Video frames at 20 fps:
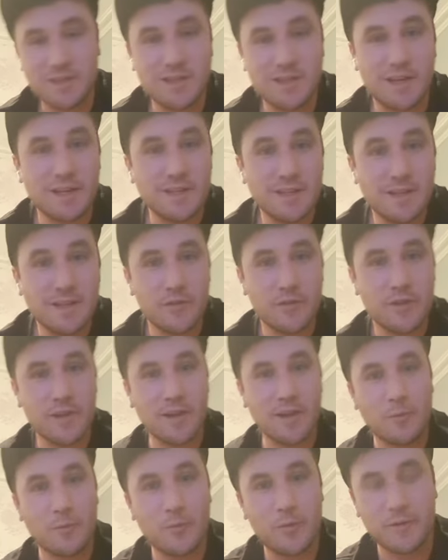to tidy everything
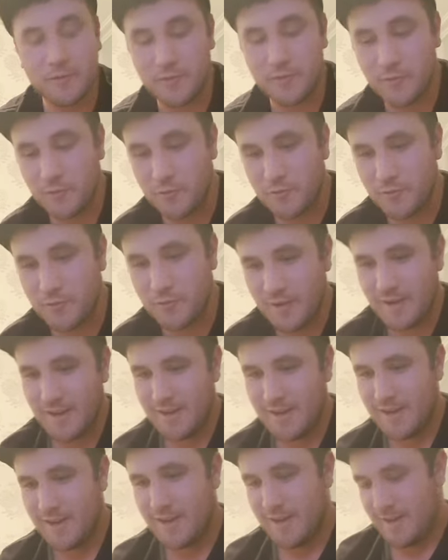up. If you've,
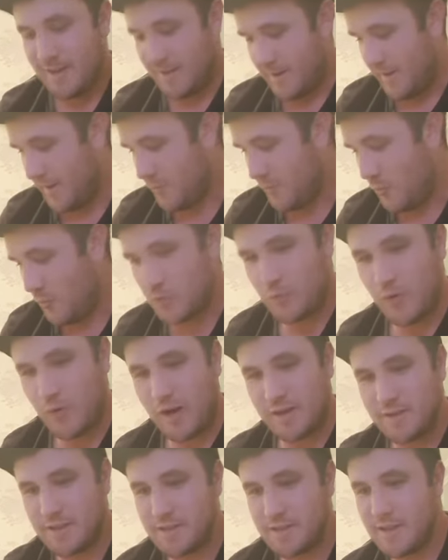like most
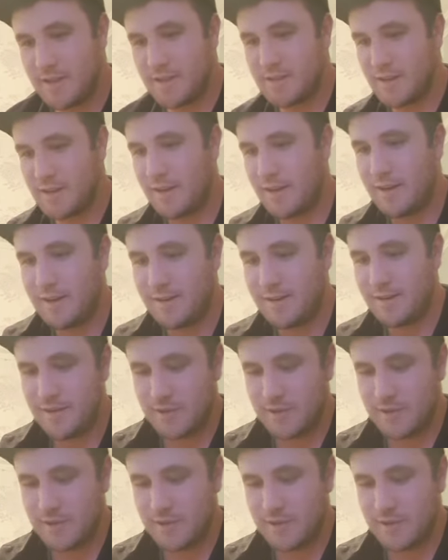practice days are,